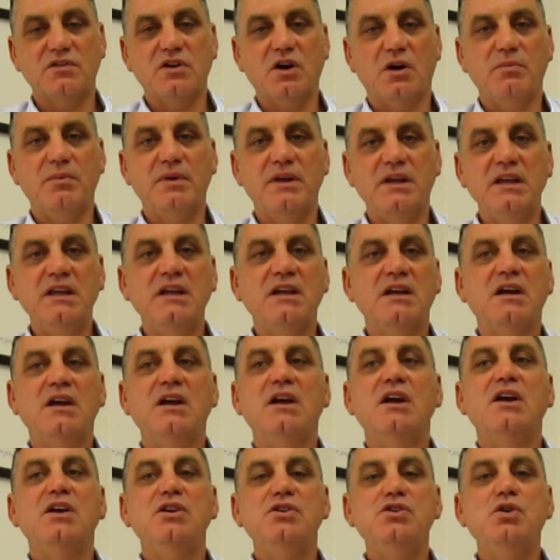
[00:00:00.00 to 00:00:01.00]
copy,
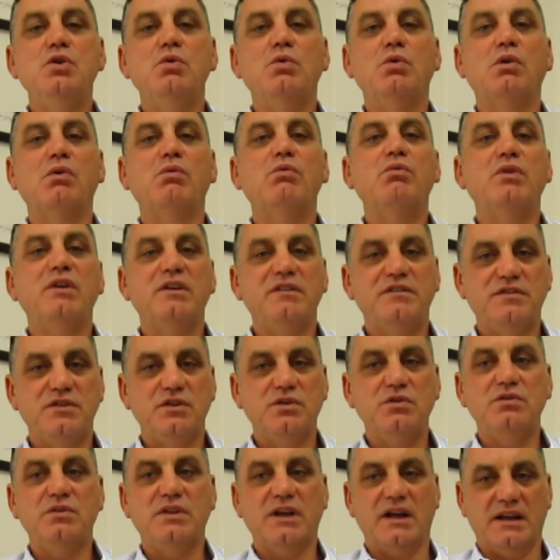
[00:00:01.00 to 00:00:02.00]
you will
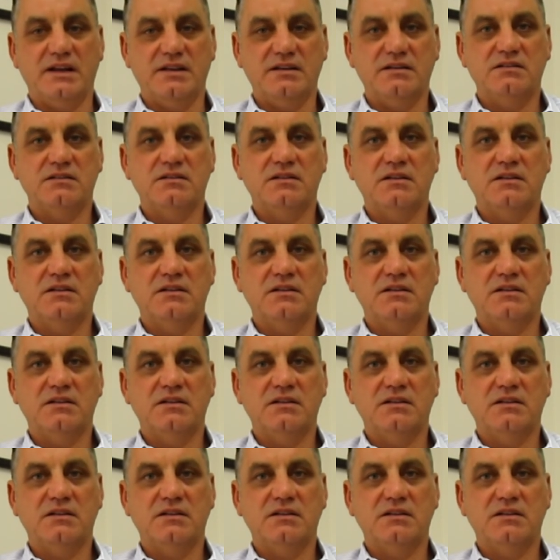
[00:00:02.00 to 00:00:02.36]
review that.